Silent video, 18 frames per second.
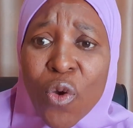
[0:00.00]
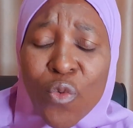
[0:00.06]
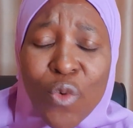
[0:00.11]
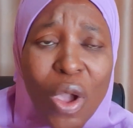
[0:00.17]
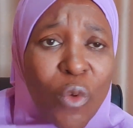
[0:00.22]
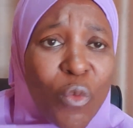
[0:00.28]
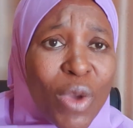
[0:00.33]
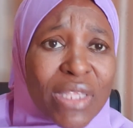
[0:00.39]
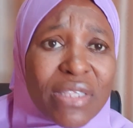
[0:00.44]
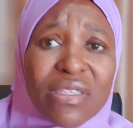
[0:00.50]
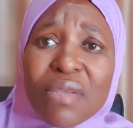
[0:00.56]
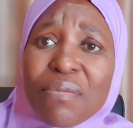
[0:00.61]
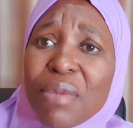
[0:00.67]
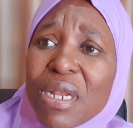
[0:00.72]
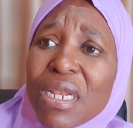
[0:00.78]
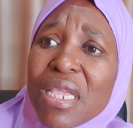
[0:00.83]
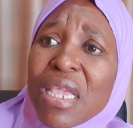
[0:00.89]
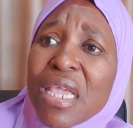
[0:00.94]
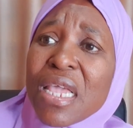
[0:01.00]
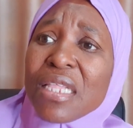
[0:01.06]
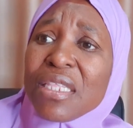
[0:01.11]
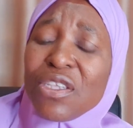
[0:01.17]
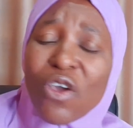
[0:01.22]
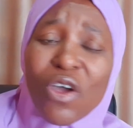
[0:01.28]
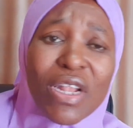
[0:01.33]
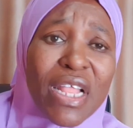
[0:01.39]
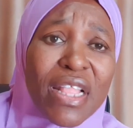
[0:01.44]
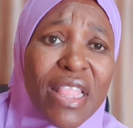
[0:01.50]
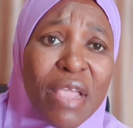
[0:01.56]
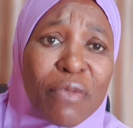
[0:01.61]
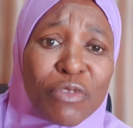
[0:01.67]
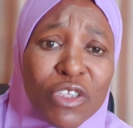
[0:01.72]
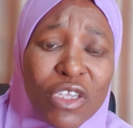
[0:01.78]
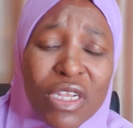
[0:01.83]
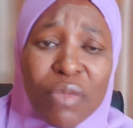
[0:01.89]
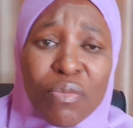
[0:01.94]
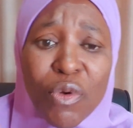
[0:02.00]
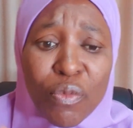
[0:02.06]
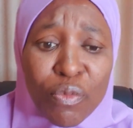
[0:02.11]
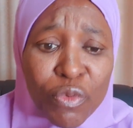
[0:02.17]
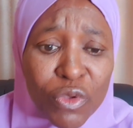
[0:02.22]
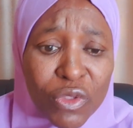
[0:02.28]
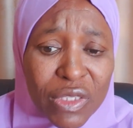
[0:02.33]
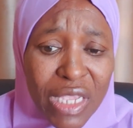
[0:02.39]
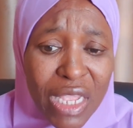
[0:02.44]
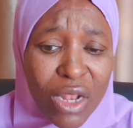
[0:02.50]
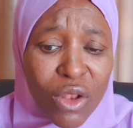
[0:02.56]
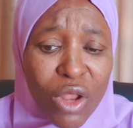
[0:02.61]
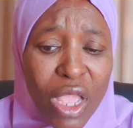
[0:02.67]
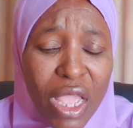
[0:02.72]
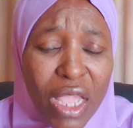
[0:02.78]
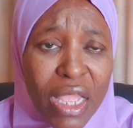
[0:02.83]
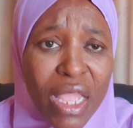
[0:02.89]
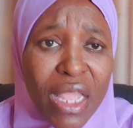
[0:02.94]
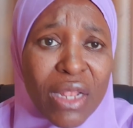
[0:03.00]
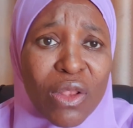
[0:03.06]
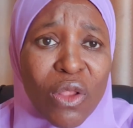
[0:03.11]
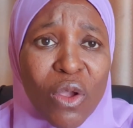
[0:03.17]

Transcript: We're wasting money. The other day, Tinubu put a